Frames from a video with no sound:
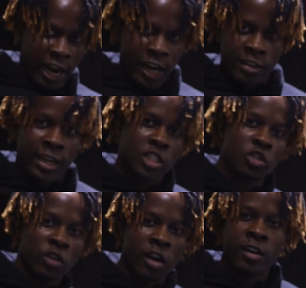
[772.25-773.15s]
a hand that's
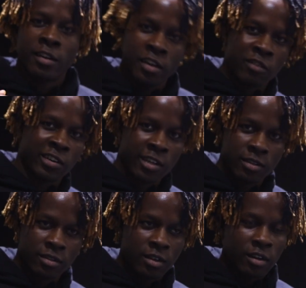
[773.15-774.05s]
stronger than the other,
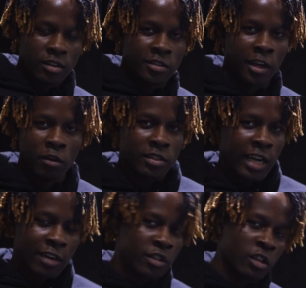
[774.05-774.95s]
don't
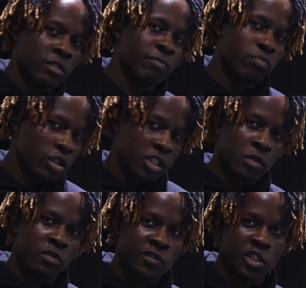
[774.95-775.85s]
carry on
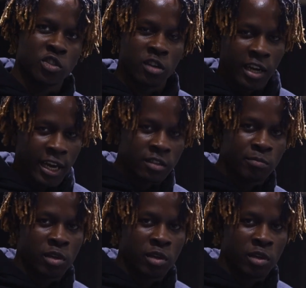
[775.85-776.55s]
pushing with the stronger hand,